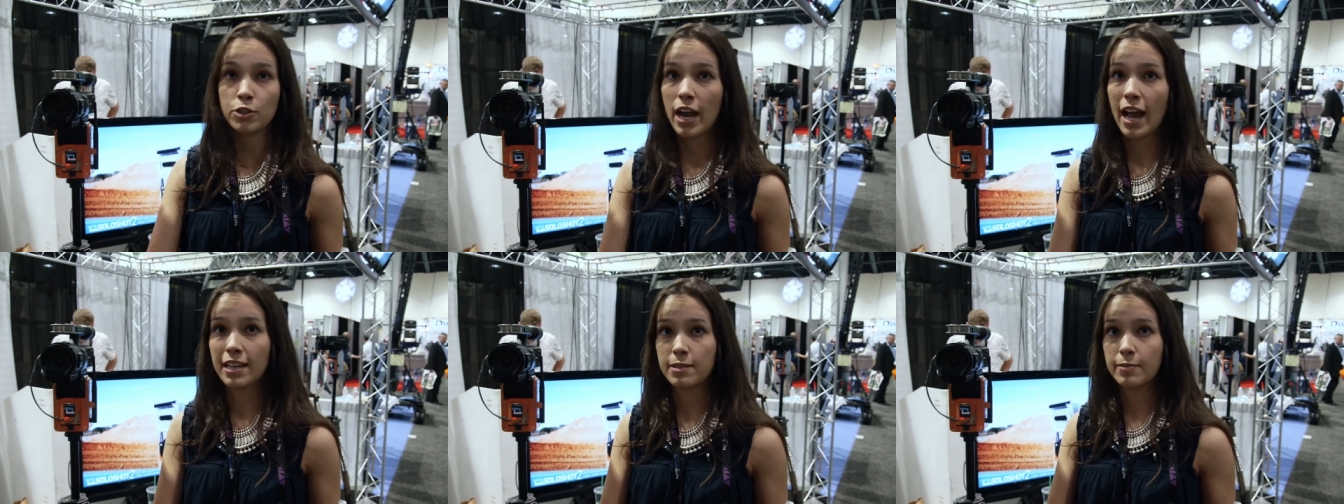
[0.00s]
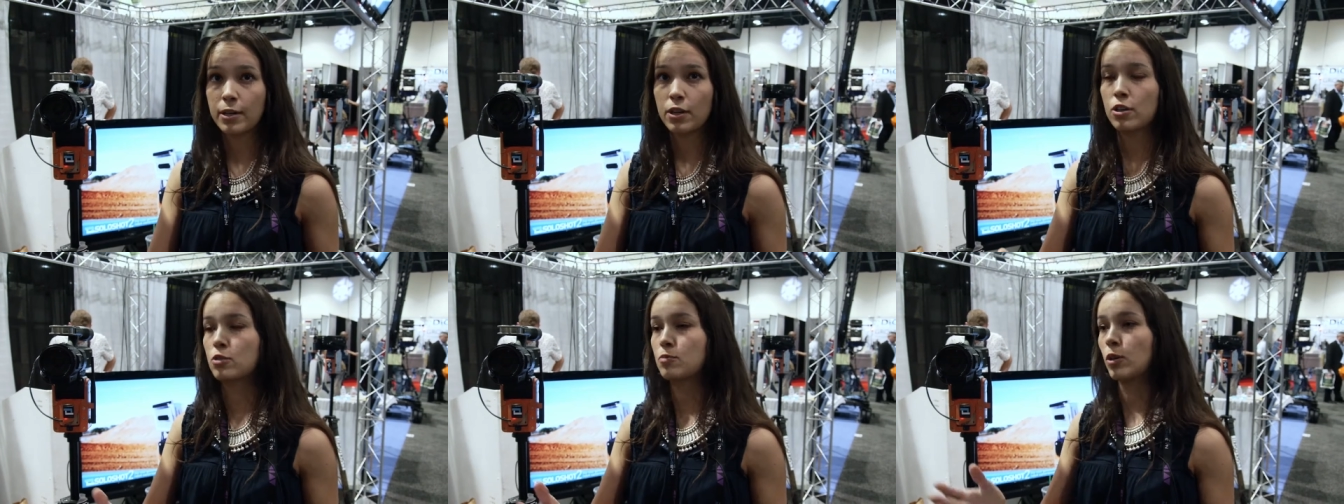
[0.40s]

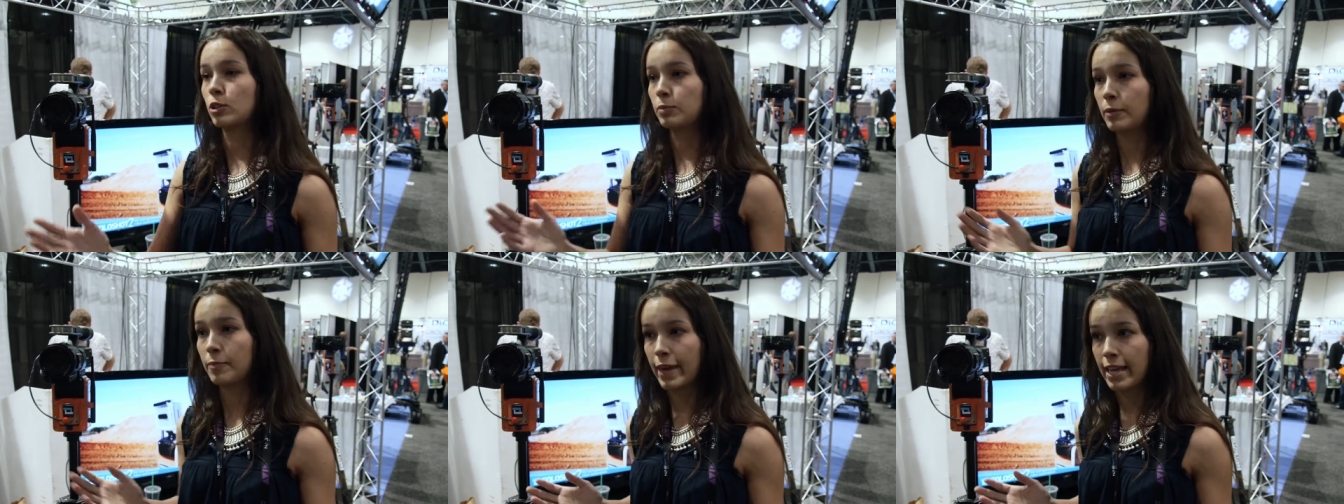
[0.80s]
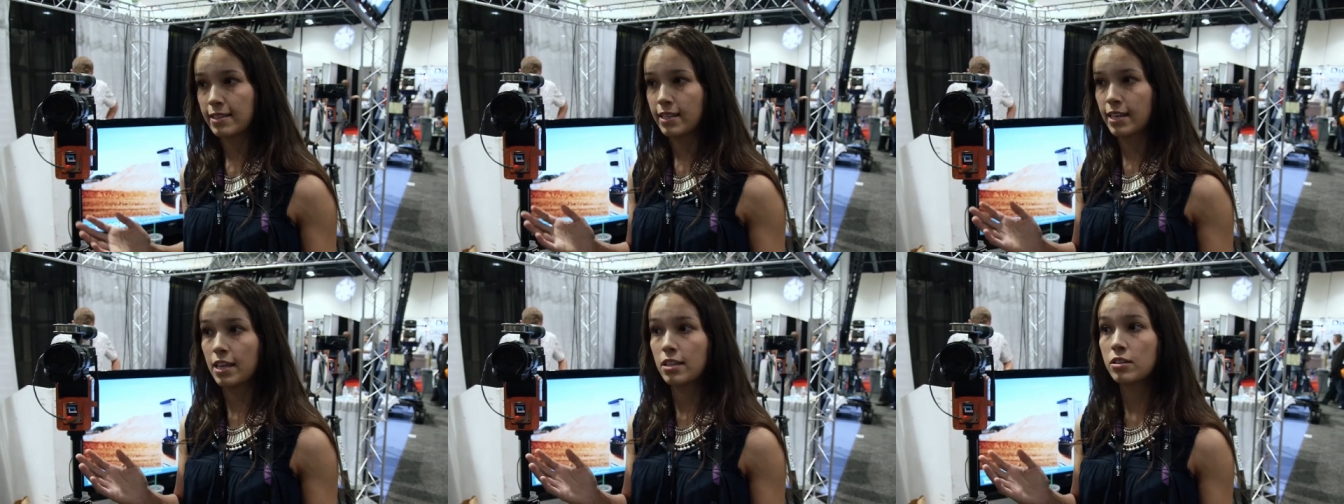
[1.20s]
transmitters, multiple
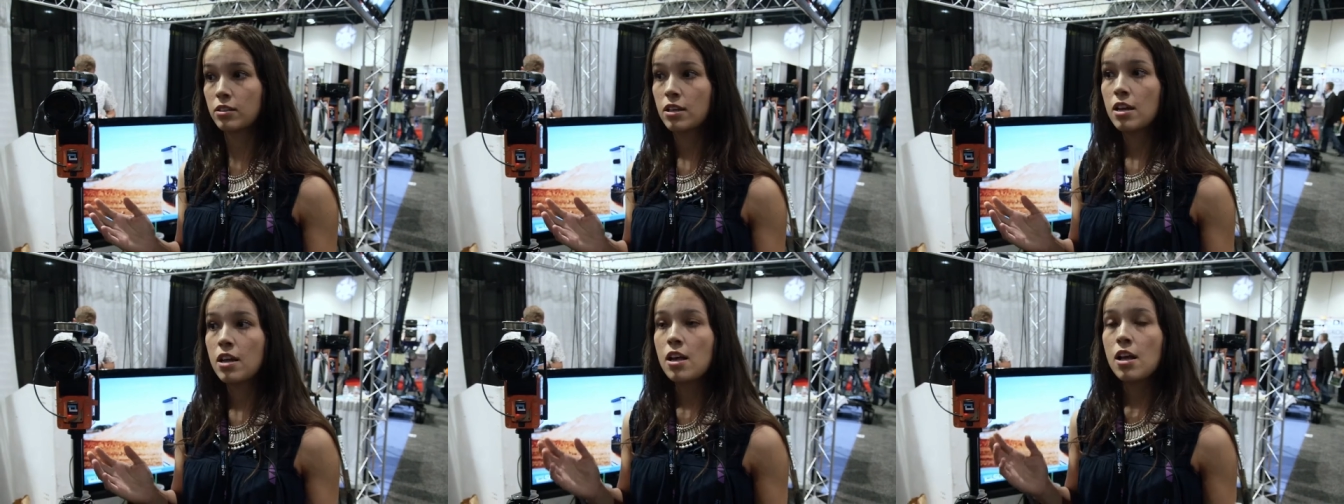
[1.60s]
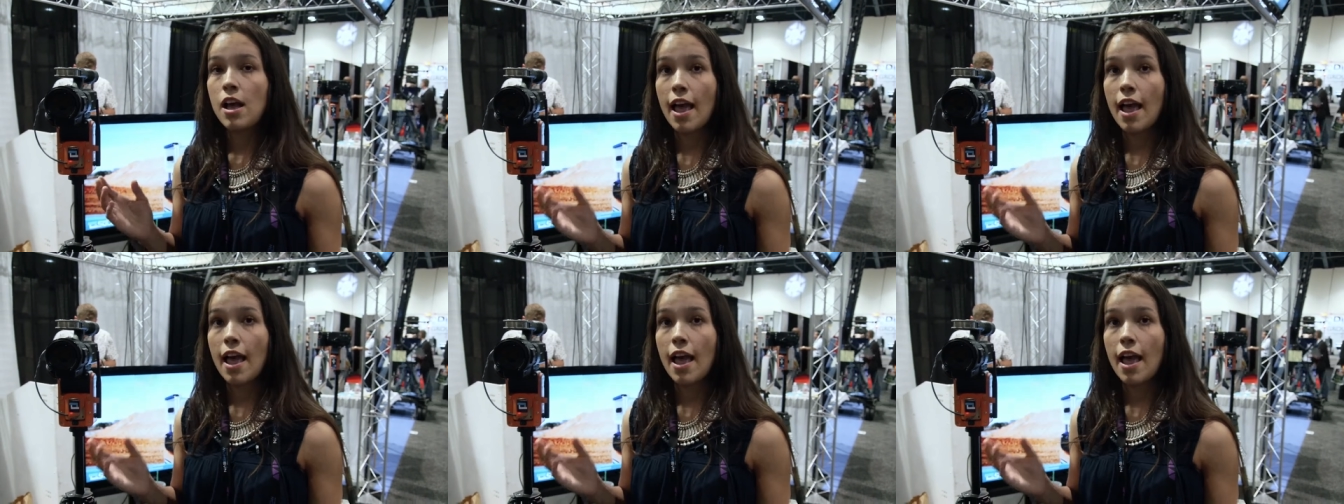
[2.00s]
bases, okay.